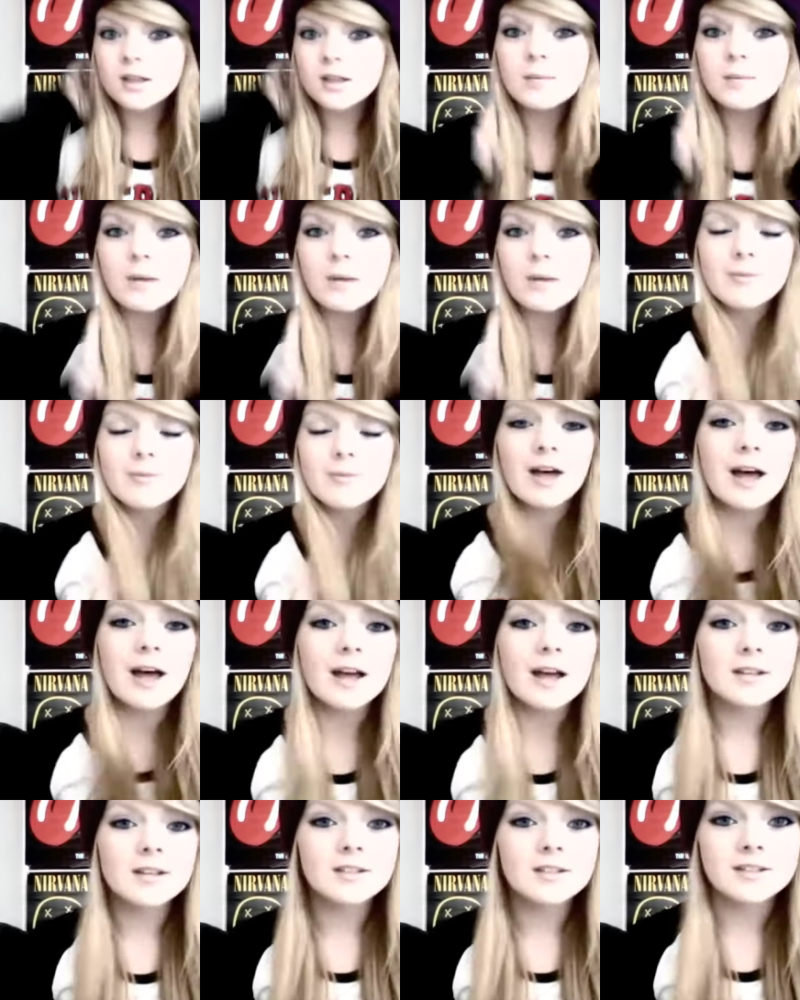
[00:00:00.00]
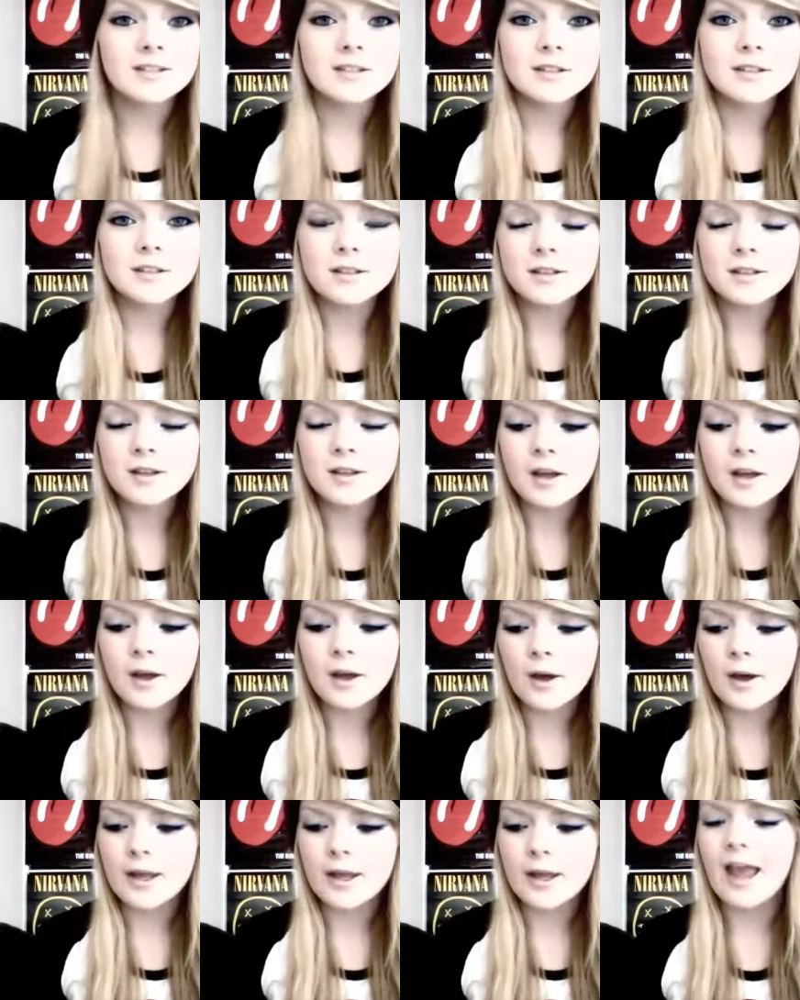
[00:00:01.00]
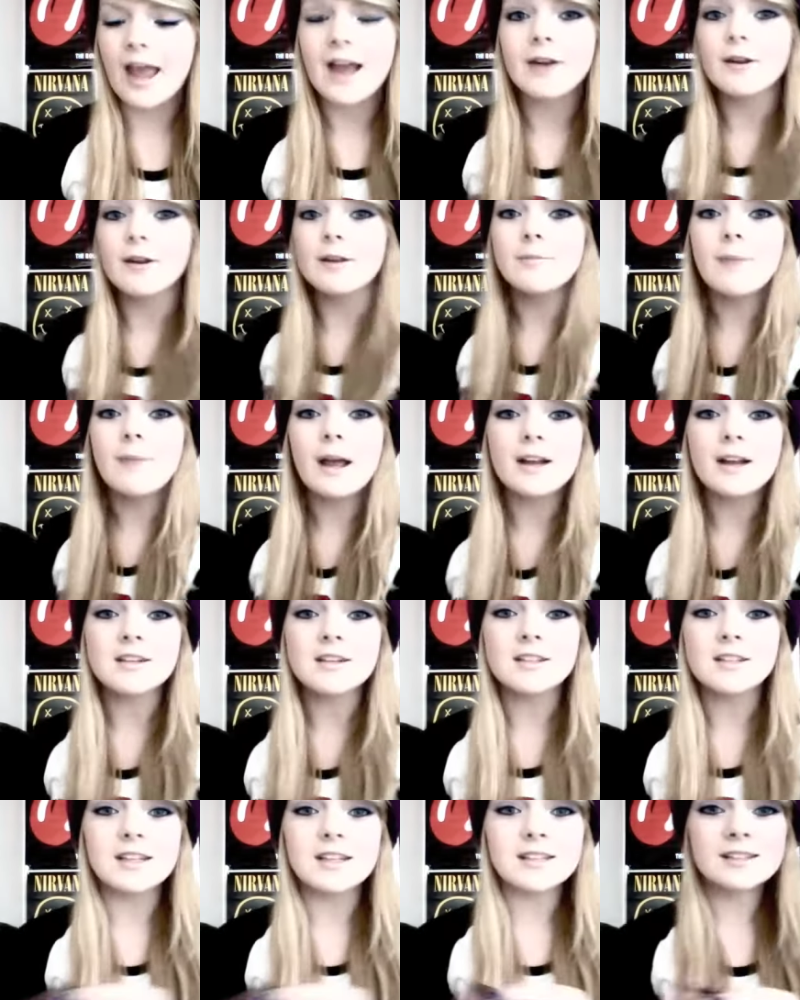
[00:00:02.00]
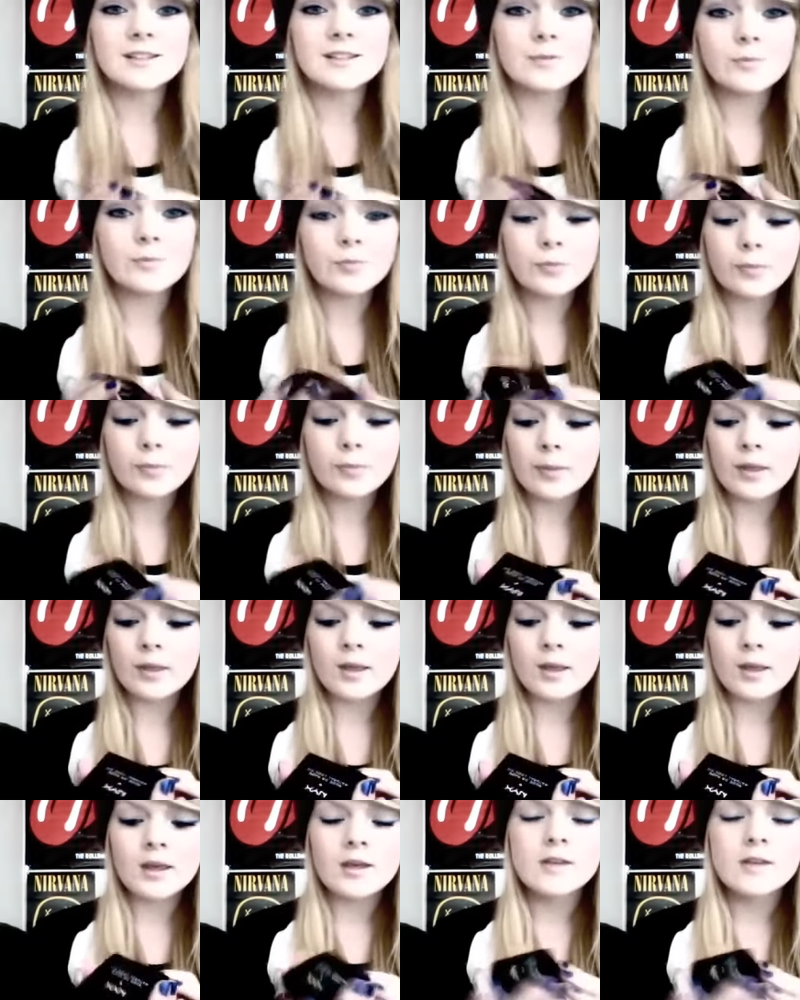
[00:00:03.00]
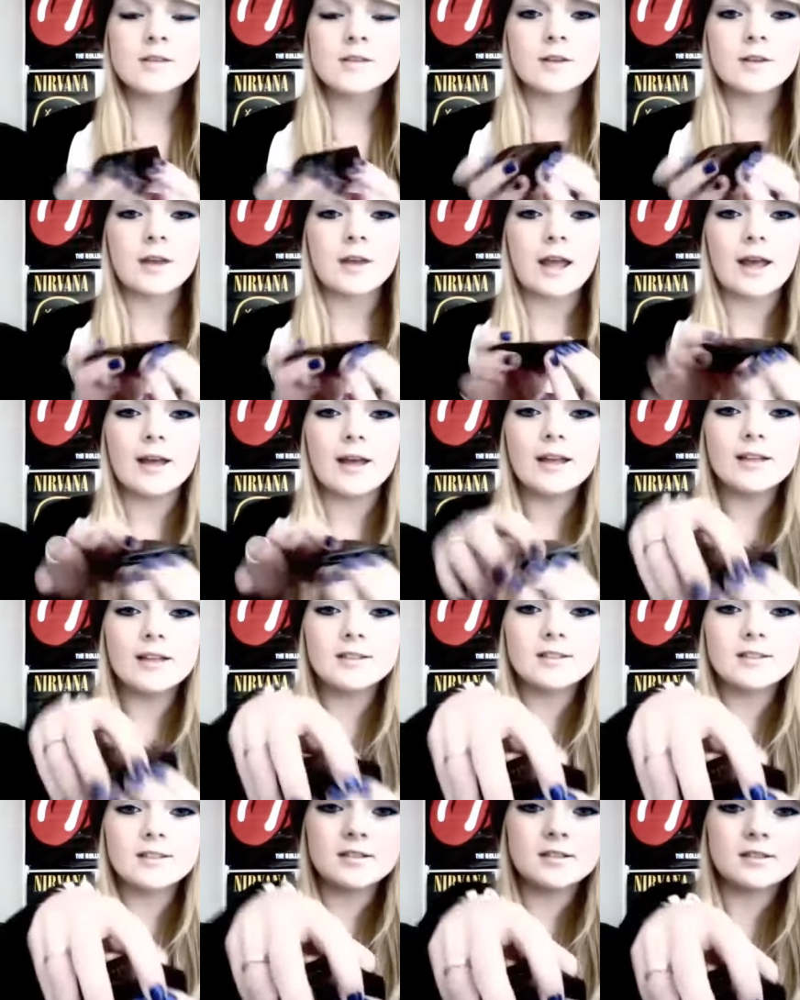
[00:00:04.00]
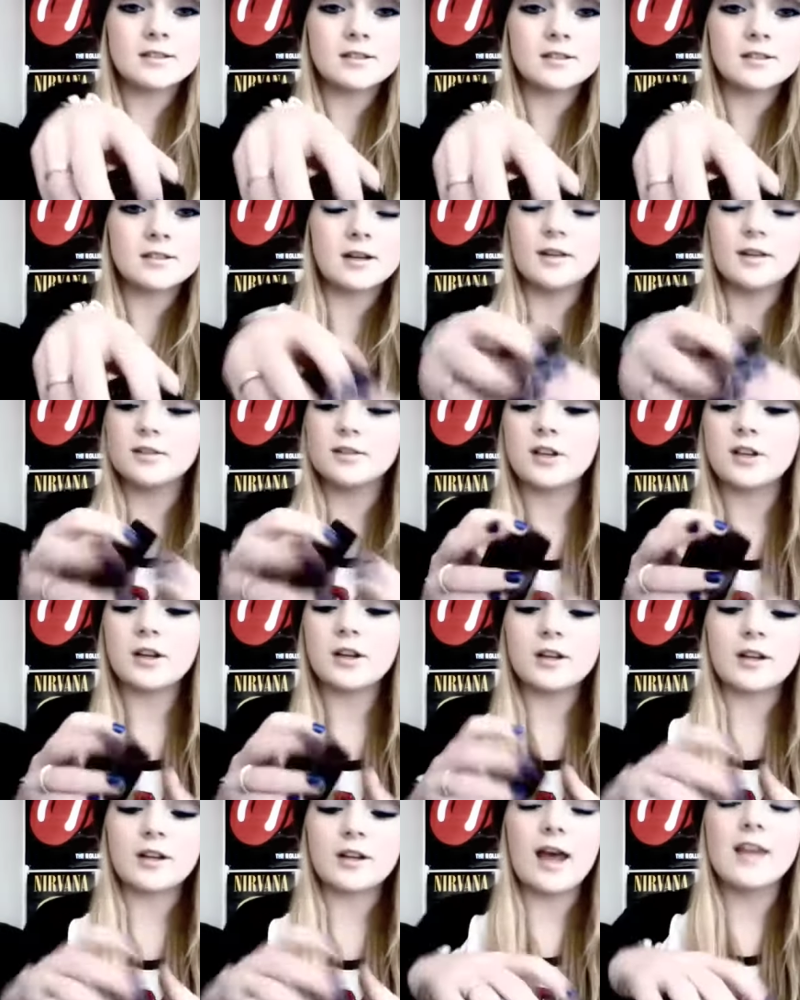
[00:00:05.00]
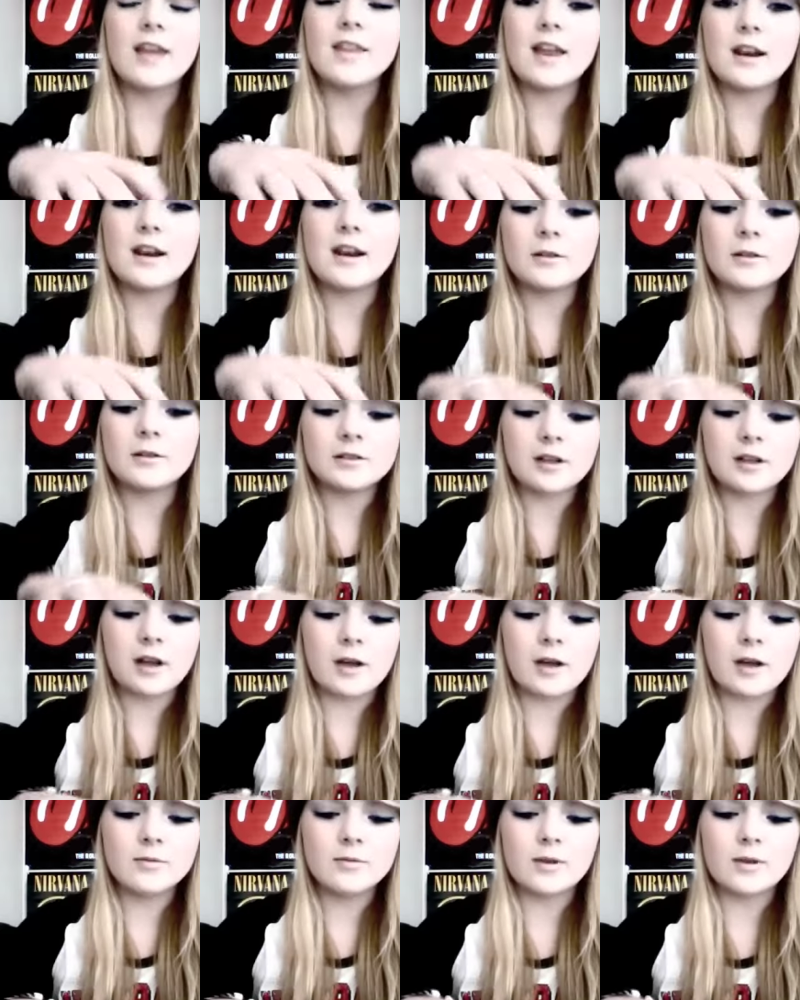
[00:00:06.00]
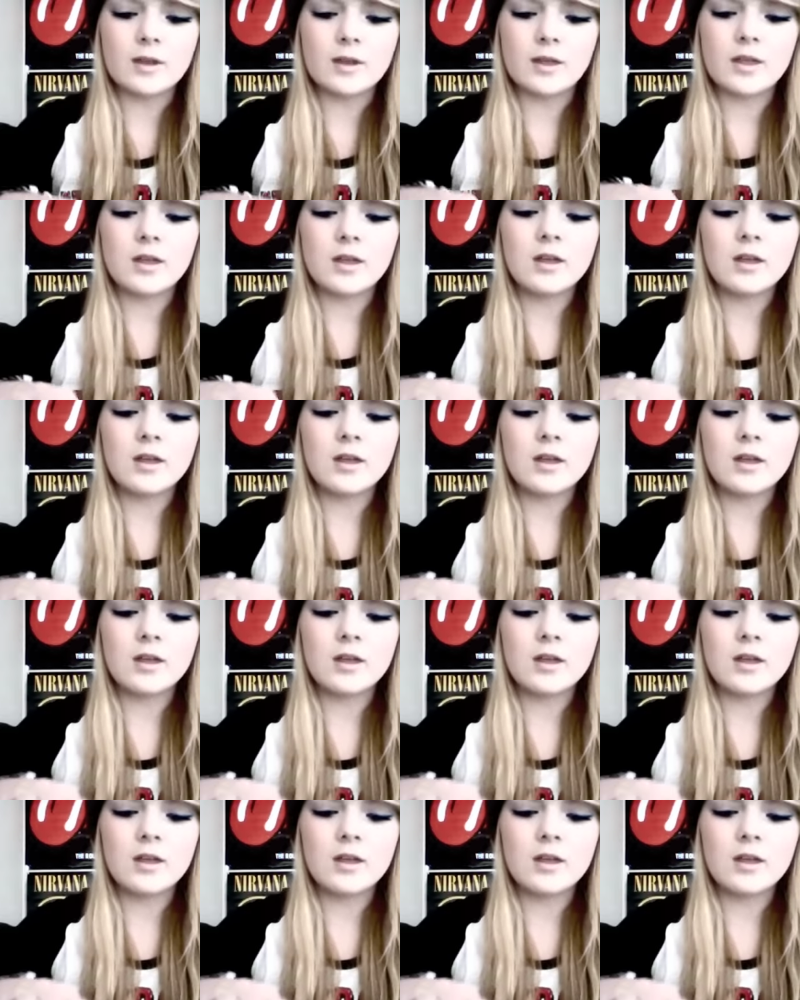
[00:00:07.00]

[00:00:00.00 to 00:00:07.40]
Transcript: purple hat. Okay, anyway, back to this. So yeah, it's I'll show you that. And then it also comes with